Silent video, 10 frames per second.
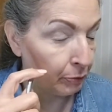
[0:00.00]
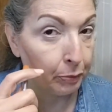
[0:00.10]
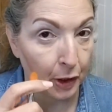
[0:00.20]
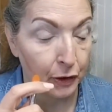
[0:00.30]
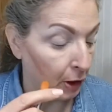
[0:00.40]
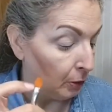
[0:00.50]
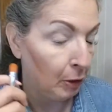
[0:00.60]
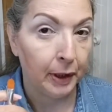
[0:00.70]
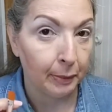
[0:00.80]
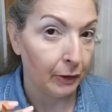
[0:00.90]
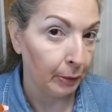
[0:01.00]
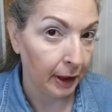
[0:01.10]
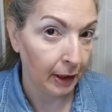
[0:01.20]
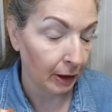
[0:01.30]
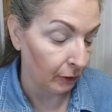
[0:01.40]
brushes won't pick up these Urban
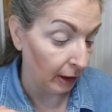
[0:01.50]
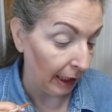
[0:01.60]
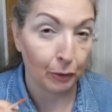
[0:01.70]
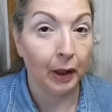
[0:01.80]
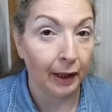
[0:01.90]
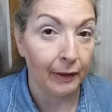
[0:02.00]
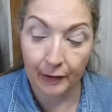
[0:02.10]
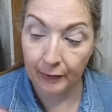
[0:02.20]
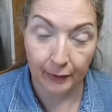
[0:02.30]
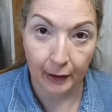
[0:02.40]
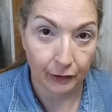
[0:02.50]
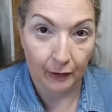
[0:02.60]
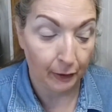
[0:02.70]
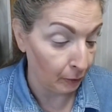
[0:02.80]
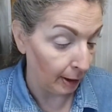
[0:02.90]
Decay shadows as well as other shadows.
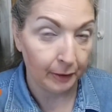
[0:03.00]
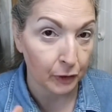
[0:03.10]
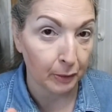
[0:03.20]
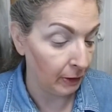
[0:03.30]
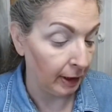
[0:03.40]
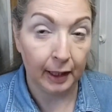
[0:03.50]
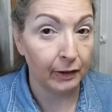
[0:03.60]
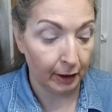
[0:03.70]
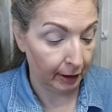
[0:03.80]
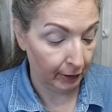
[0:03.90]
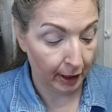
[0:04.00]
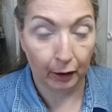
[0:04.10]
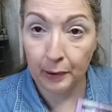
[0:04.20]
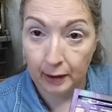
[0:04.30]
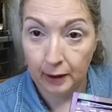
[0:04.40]
I don't know why, but for some reason, and these are not
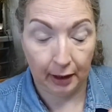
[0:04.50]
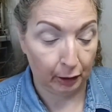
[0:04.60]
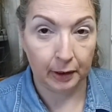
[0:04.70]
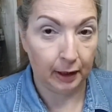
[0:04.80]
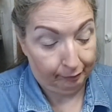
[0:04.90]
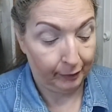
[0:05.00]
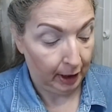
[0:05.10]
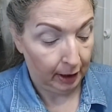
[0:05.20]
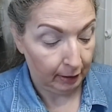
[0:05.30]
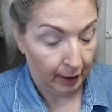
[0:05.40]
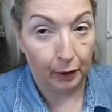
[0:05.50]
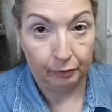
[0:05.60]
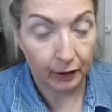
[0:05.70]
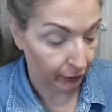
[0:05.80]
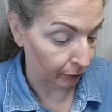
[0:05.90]
hard pan in here, but they, I don't know,
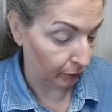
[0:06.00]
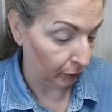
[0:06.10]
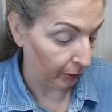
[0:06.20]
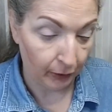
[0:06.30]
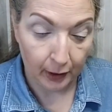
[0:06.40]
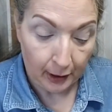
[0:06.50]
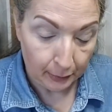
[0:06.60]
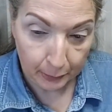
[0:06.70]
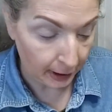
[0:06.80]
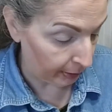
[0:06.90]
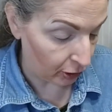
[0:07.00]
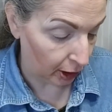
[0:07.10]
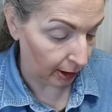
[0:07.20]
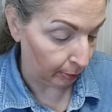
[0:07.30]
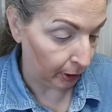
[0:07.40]
they just don't do as well. So I'm going to be picking up that
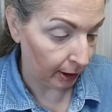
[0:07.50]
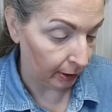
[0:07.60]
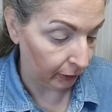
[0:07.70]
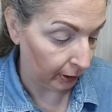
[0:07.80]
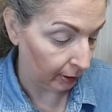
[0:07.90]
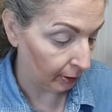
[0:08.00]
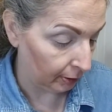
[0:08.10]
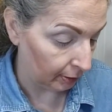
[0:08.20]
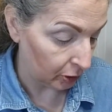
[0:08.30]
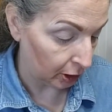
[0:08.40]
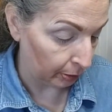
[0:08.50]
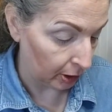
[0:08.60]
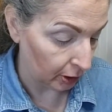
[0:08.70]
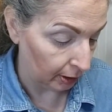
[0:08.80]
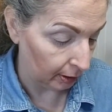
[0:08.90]
shade and putting it on this shader
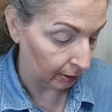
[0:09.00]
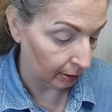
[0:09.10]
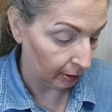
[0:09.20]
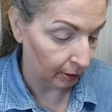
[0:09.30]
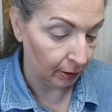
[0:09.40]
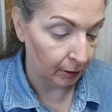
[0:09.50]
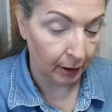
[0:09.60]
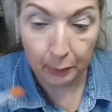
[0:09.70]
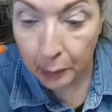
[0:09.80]
brush, and I'm going to be